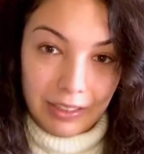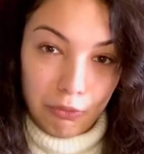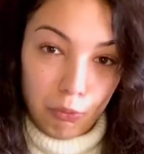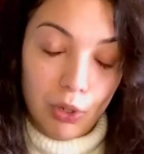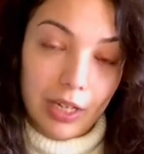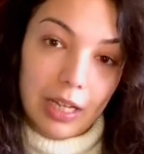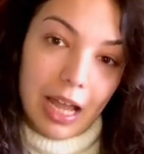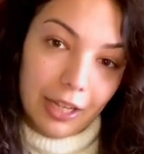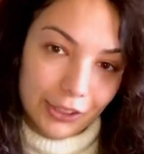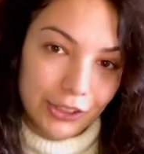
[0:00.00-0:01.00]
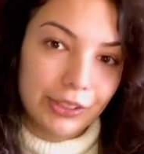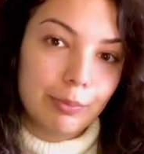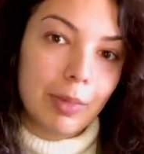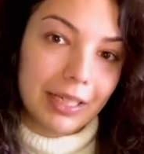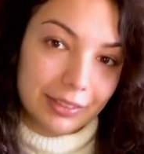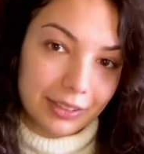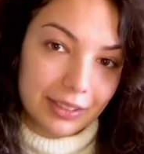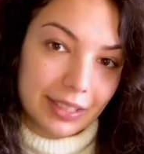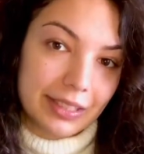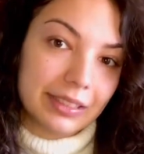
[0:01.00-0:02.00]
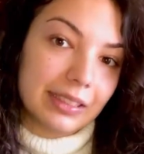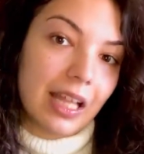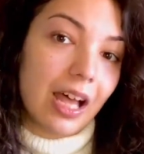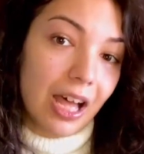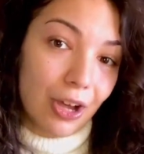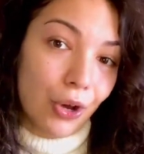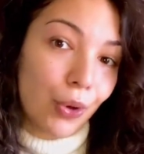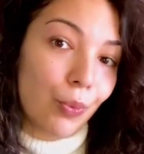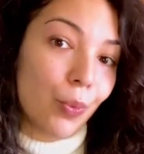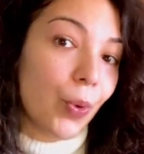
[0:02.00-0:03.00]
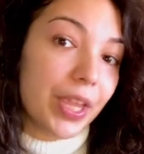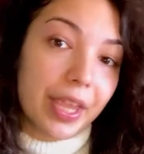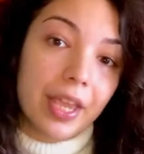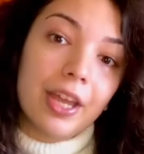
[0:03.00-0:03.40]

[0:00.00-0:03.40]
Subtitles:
what actually matters is how we